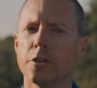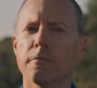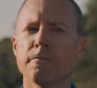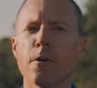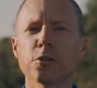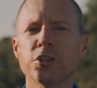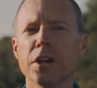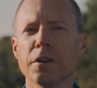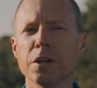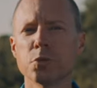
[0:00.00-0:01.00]
The first
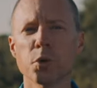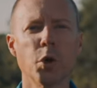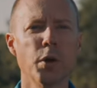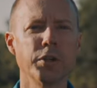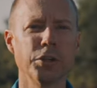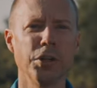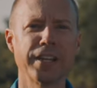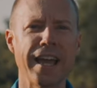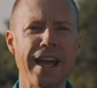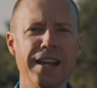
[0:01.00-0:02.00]
series we're going to
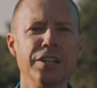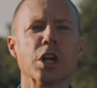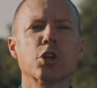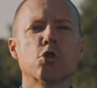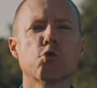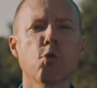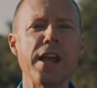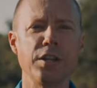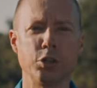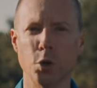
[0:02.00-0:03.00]
look at is a
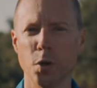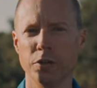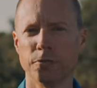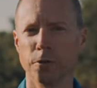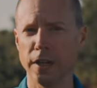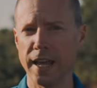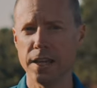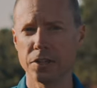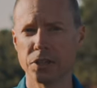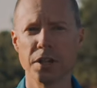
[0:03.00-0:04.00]
great choice for
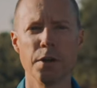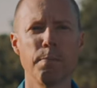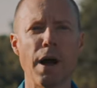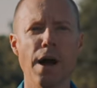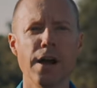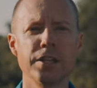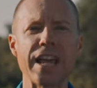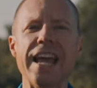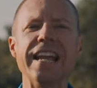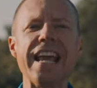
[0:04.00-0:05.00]
lakes,
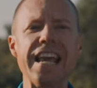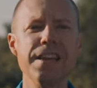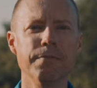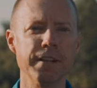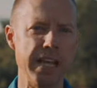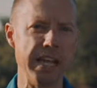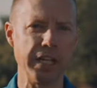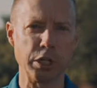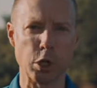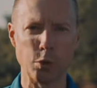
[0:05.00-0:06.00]
ponds, and even
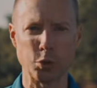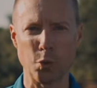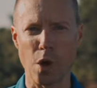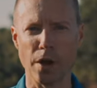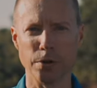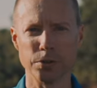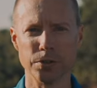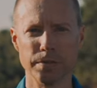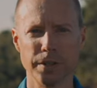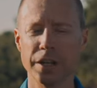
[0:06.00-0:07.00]
inland coastal waters.
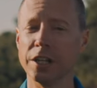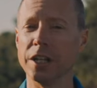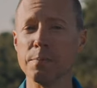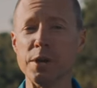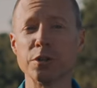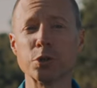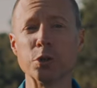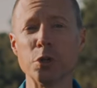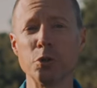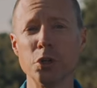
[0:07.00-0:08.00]
Let me
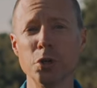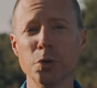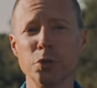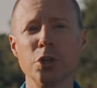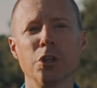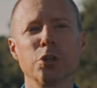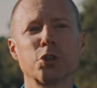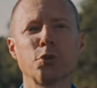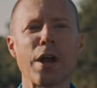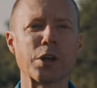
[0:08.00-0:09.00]
introduce you to the
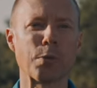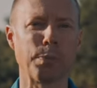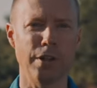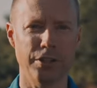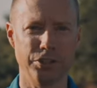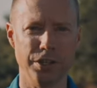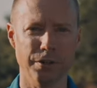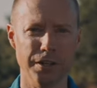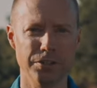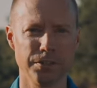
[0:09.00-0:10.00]
Striker Plus
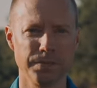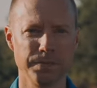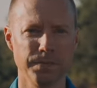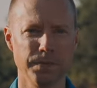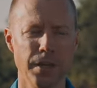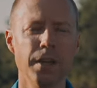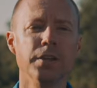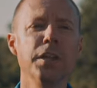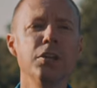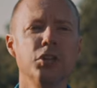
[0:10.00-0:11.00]
series.
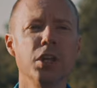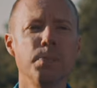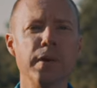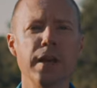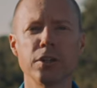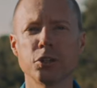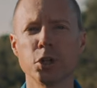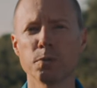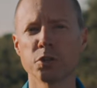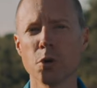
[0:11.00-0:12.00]
These GPS
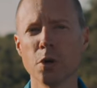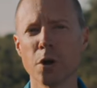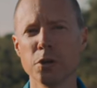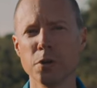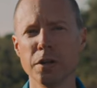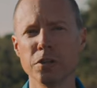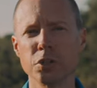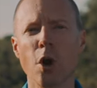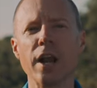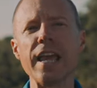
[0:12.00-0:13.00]
chirp sonar
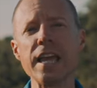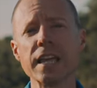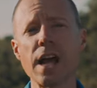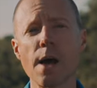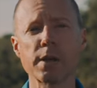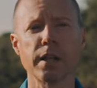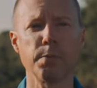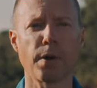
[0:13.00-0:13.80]
units are economically